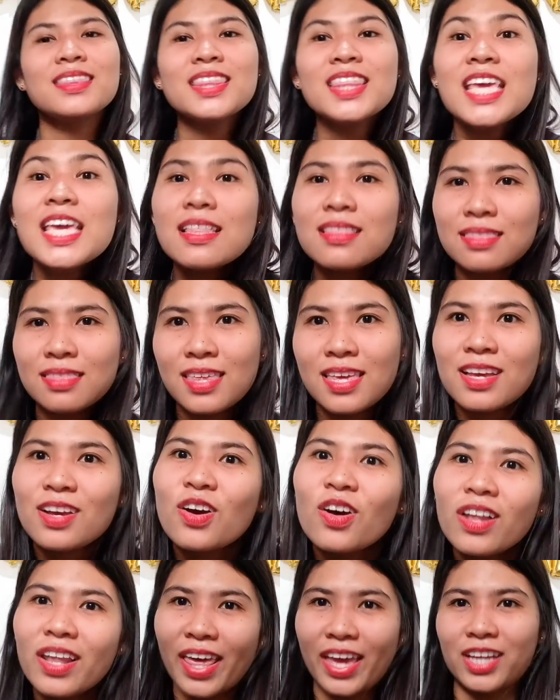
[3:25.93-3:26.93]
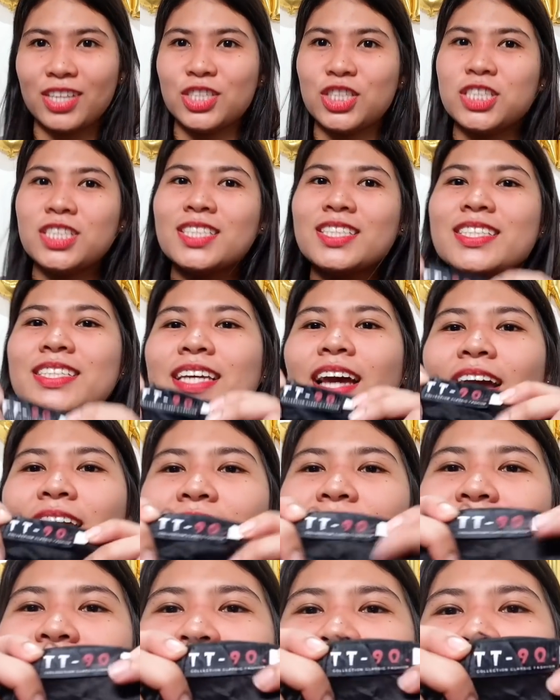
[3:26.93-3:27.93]
TT Collection,
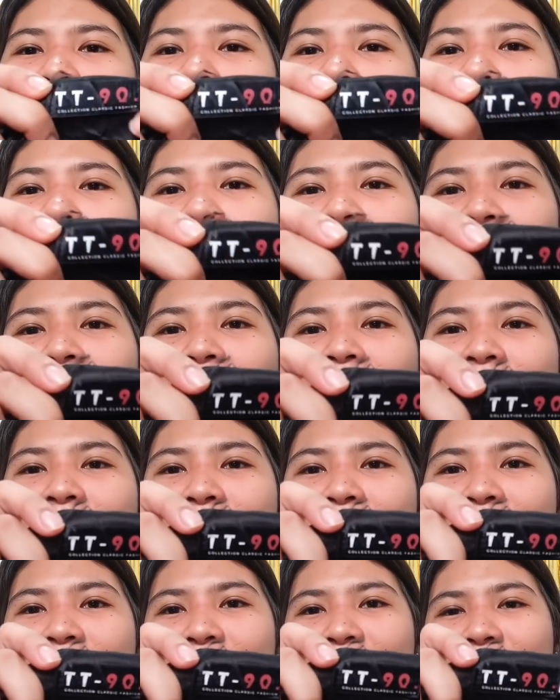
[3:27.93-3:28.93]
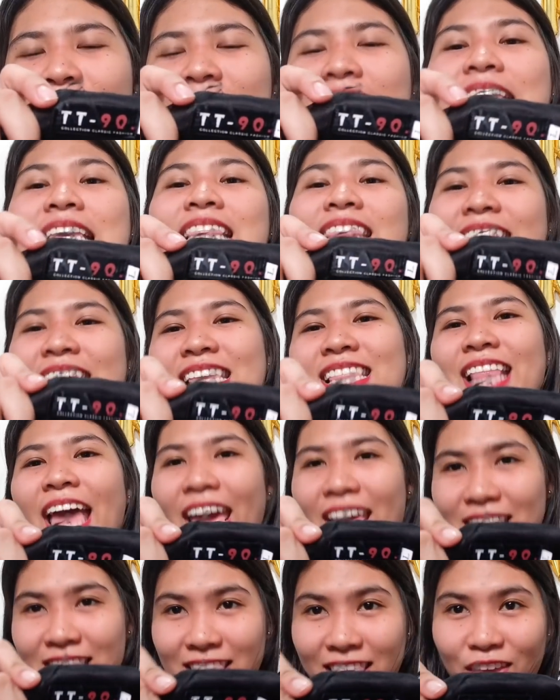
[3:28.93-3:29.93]
guys. Wow. TT
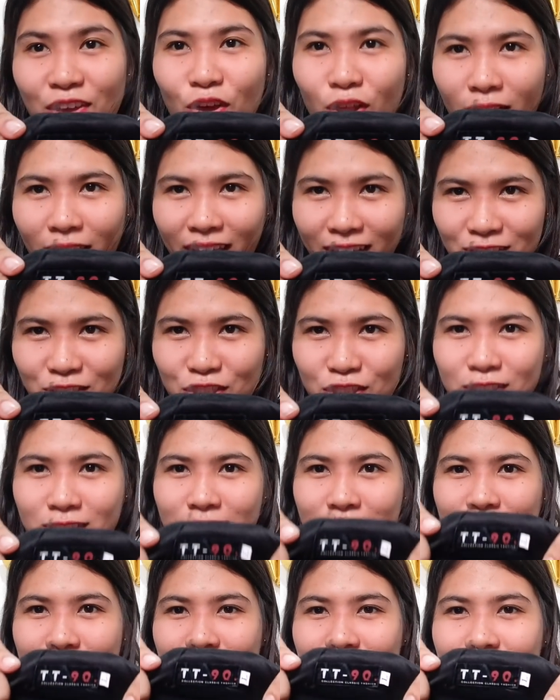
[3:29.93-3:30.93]
90 Collection.